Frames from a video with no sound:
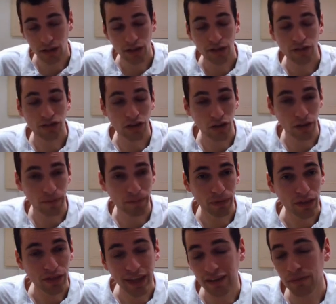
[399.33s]
So
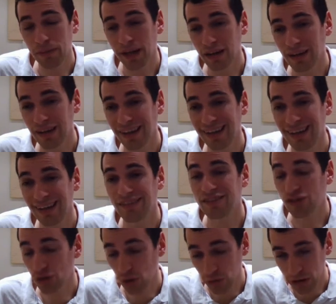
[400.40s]
that's been the
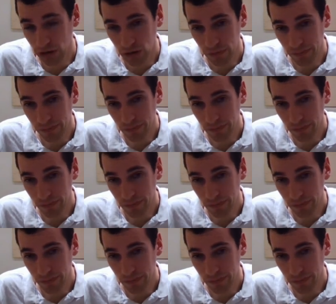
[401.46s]
tutorial